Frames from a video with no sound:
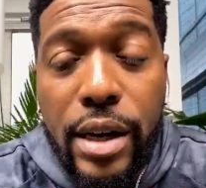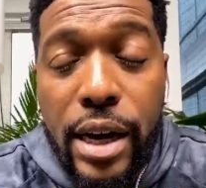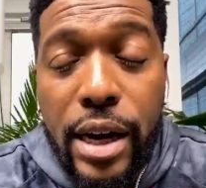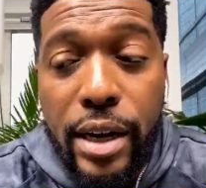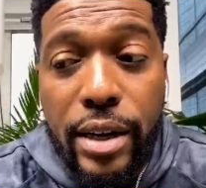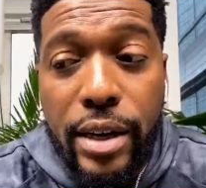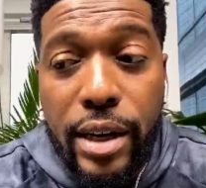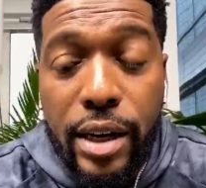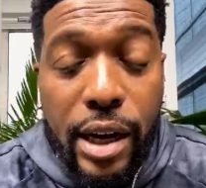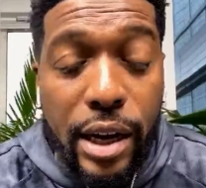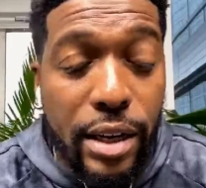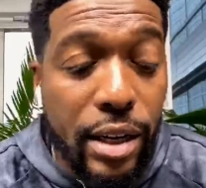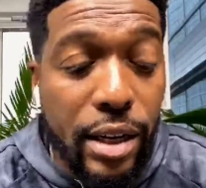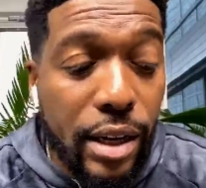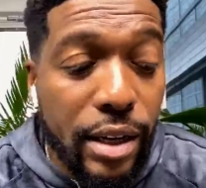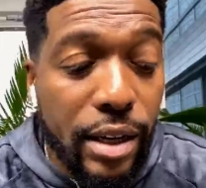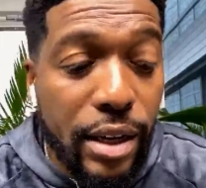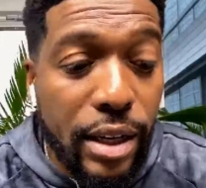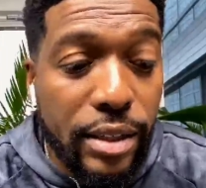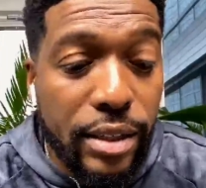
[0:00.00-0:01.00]
Yeah, and they and
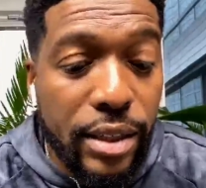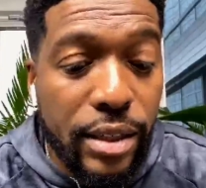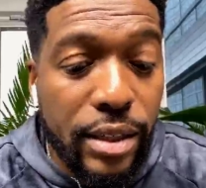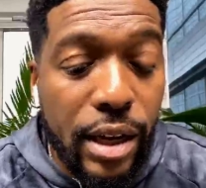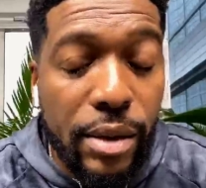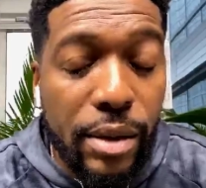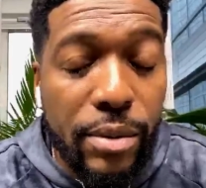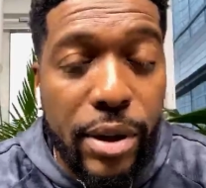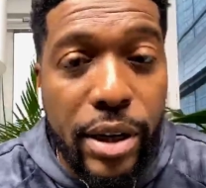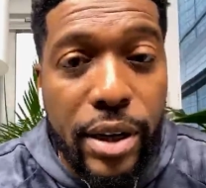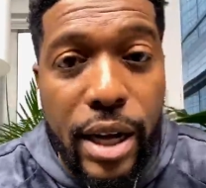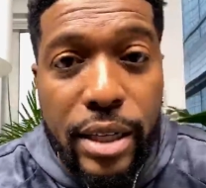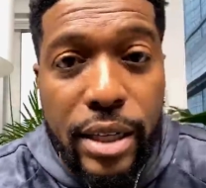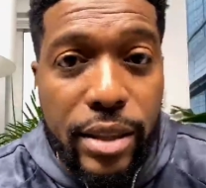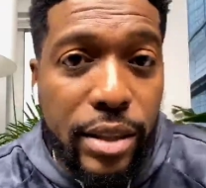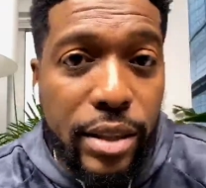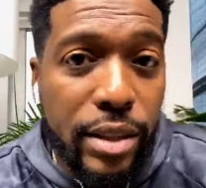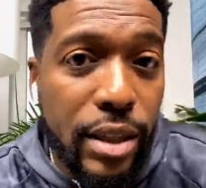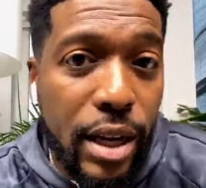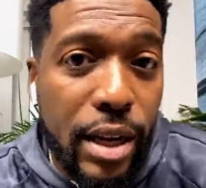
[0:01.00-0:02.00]
and that's the thing. And
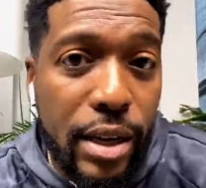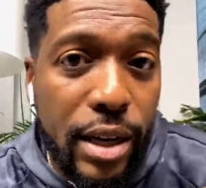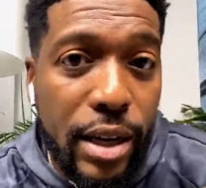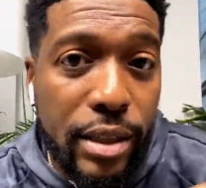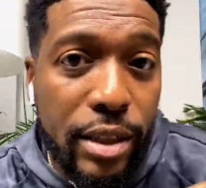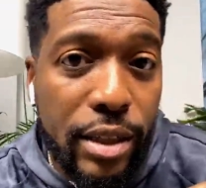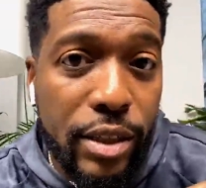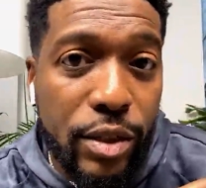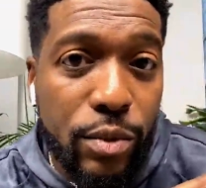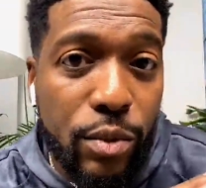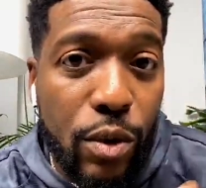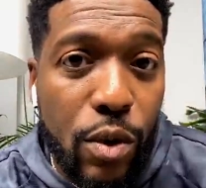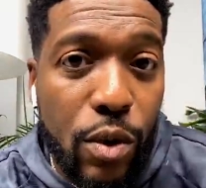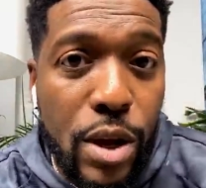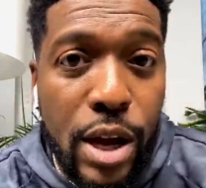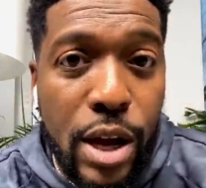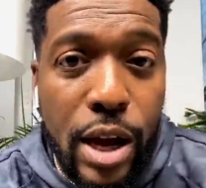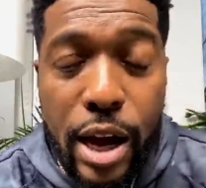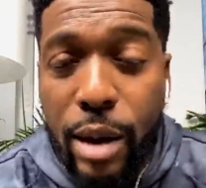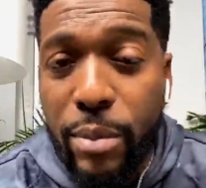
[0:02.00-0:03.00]
not to say that this
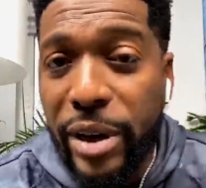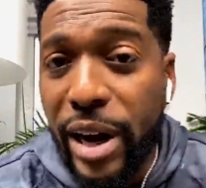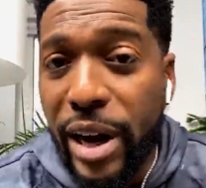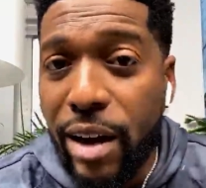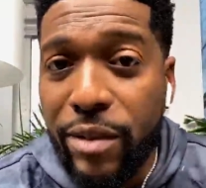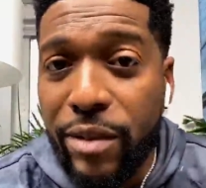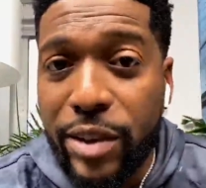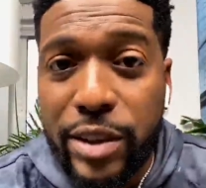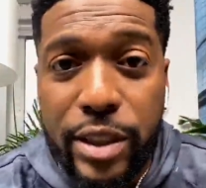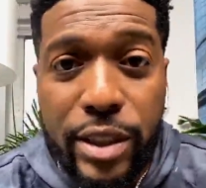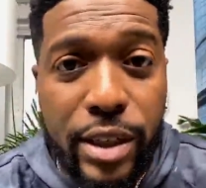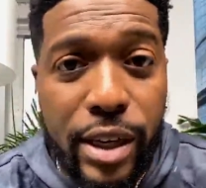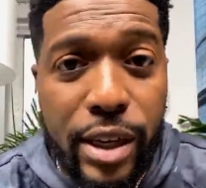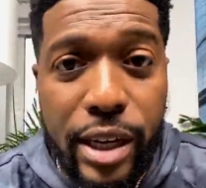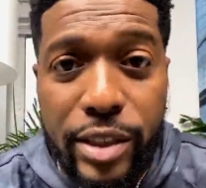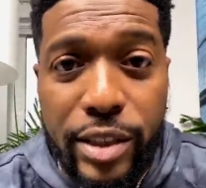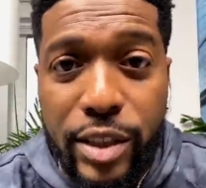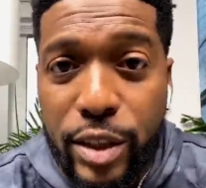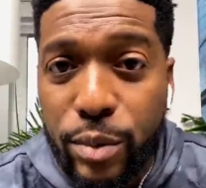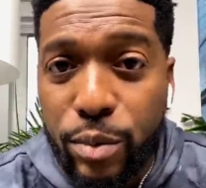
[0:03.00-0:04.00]
role. I mean, obviously, the
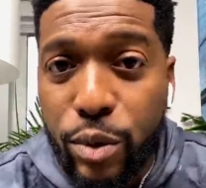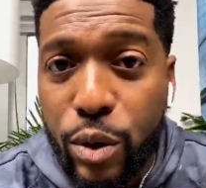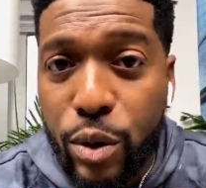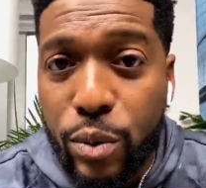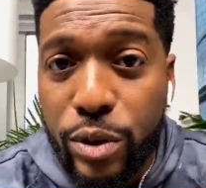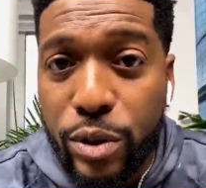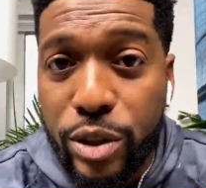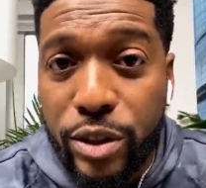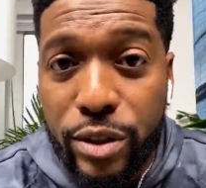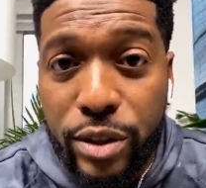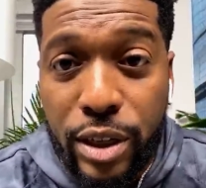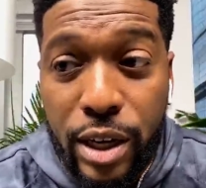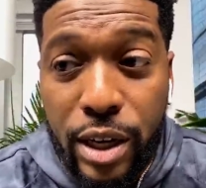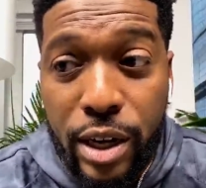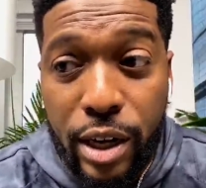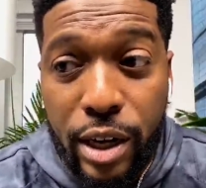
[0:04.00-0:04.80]
last ship role was